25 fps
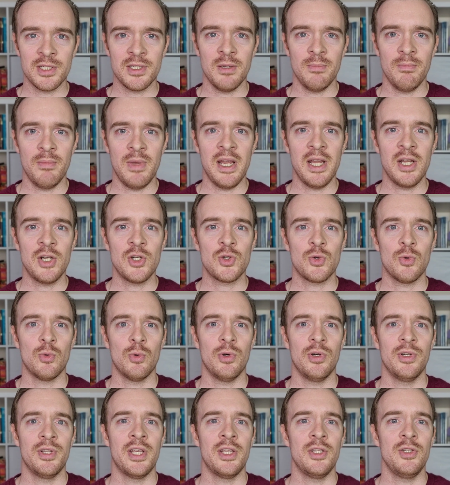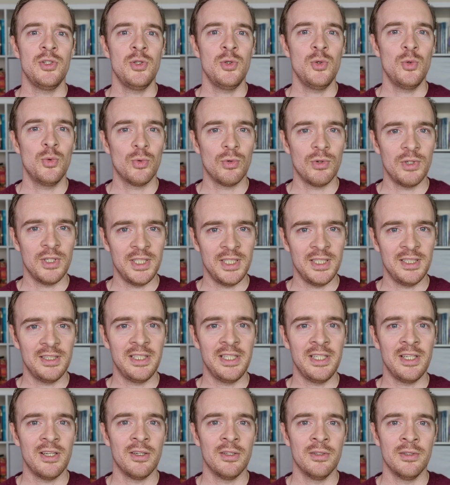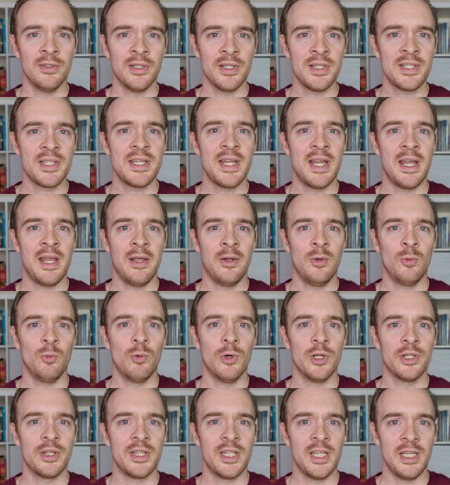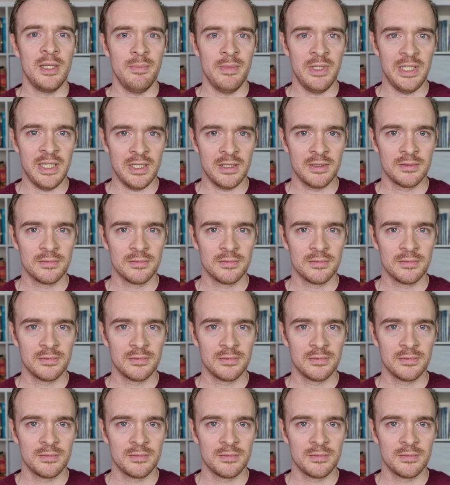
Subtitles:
to make sure that you really understand what they mean.